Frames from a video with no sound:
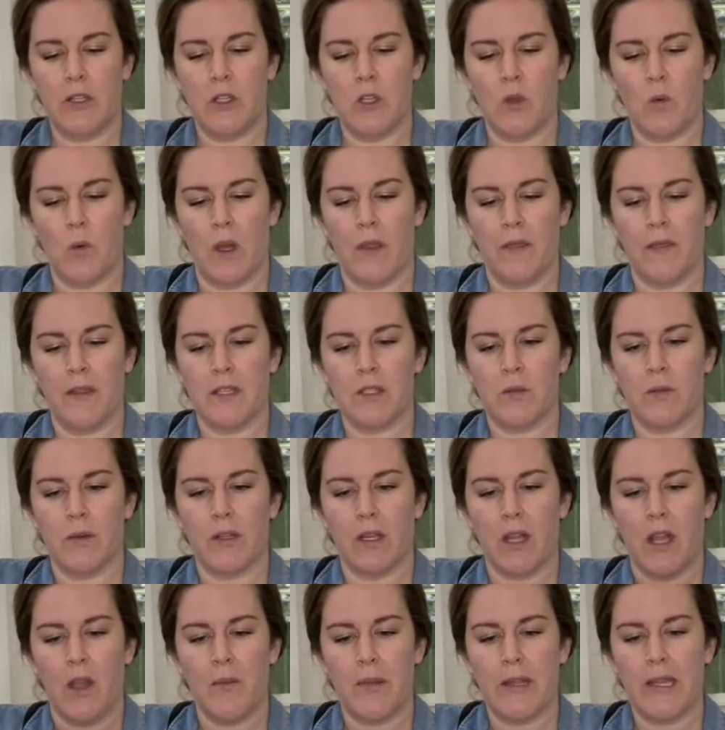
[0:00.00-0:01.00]
You want this one
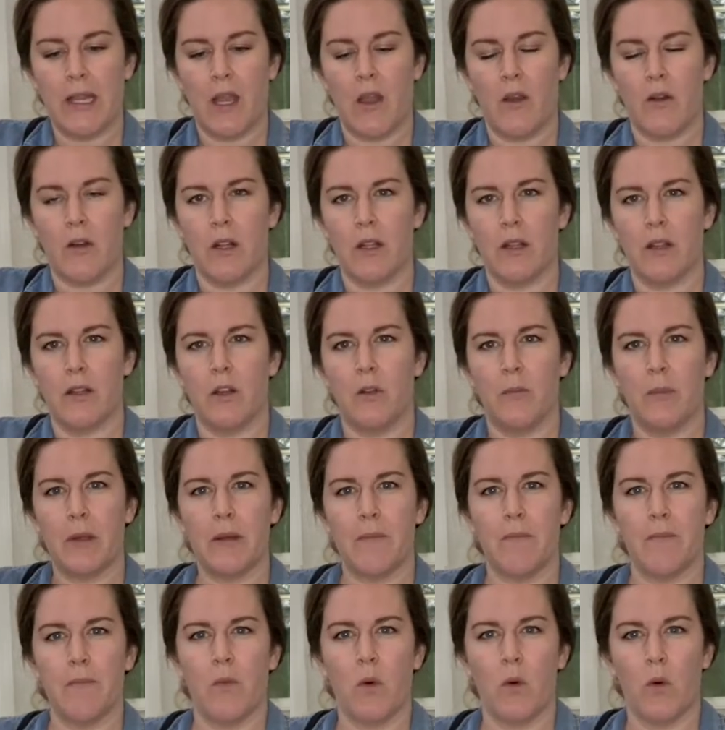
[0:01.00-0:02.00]
coming out a little
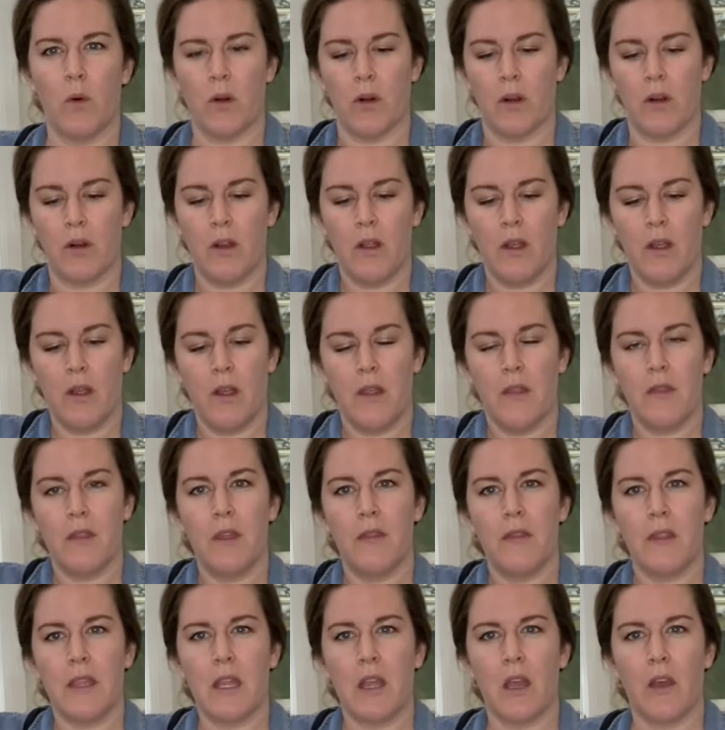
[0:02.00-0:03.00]
bit more
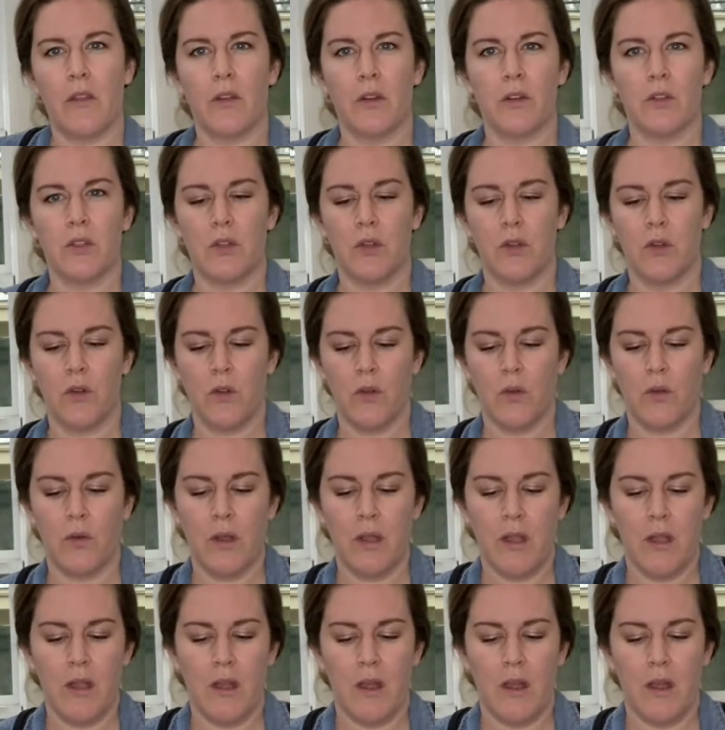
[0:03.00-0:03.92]
than the other two.